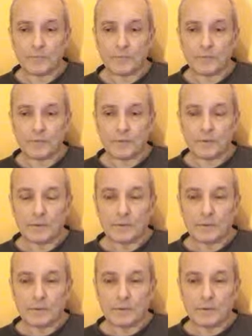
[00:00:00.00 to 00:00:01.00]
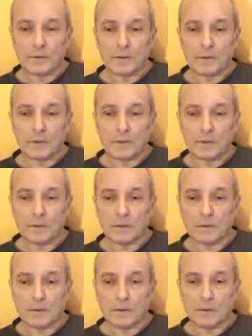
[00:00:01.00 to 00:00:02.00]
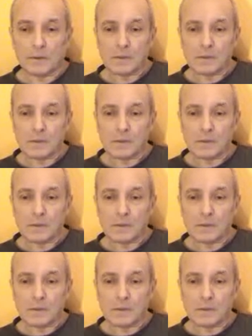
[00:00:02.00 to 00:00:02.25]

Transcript: (no one is talking)